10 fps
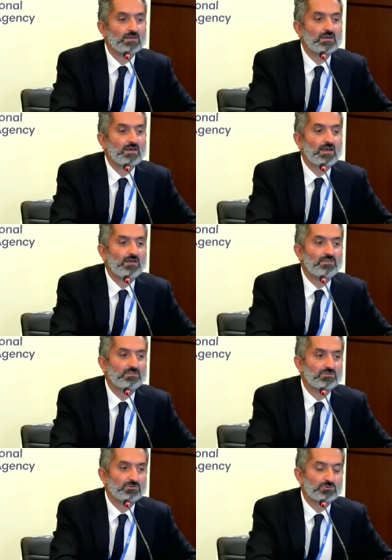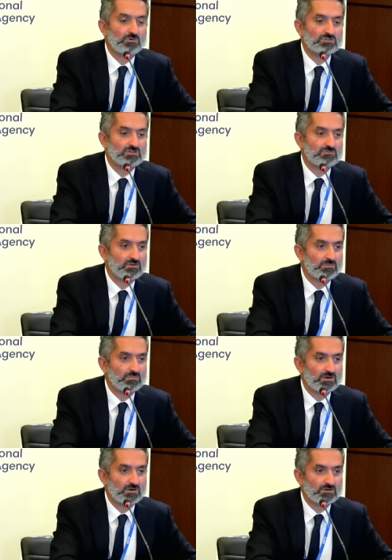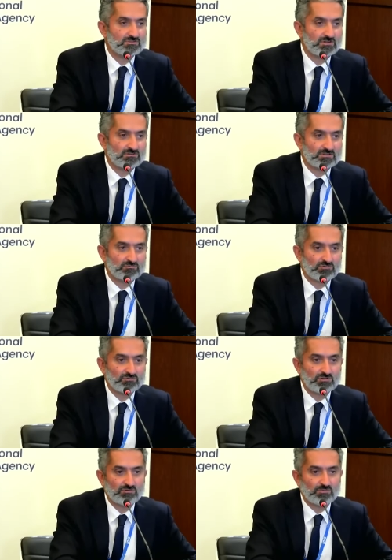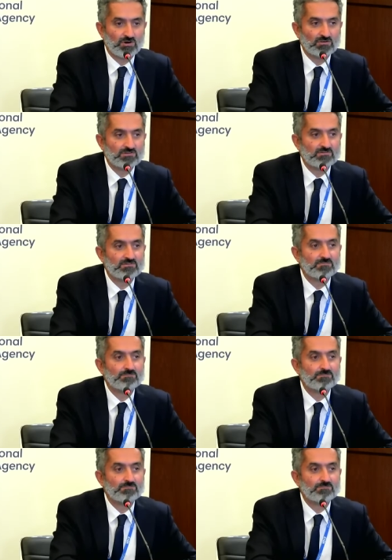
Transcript: then the third question from Konstantin Rosnov from Argus.